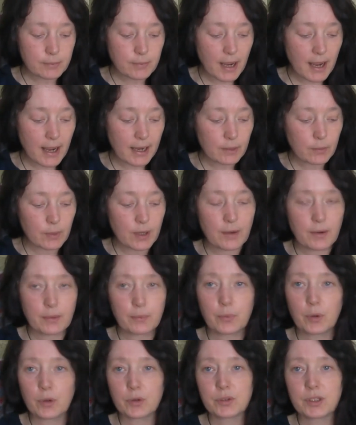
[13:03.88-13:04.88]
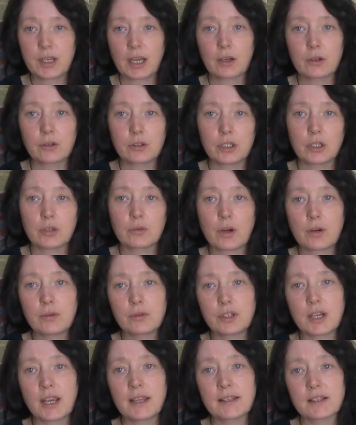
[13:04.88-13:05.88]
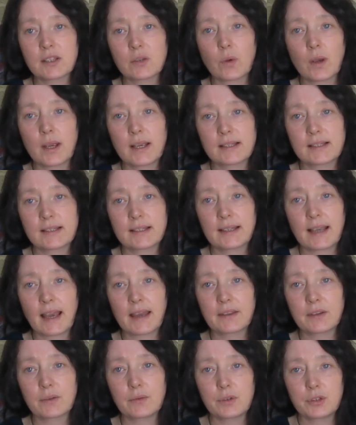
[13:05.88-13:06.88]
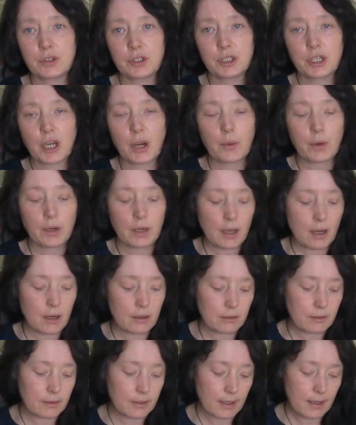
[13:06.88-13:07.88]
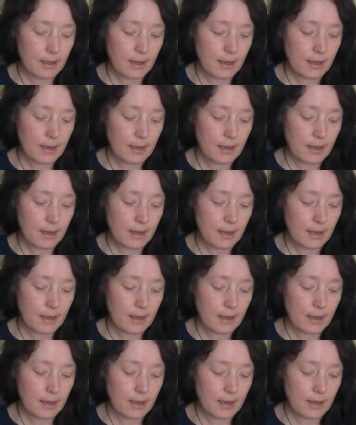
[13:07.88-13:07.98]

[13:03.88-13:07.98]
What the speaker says: bag where I'd put it, because you crochet the squares together as you go along.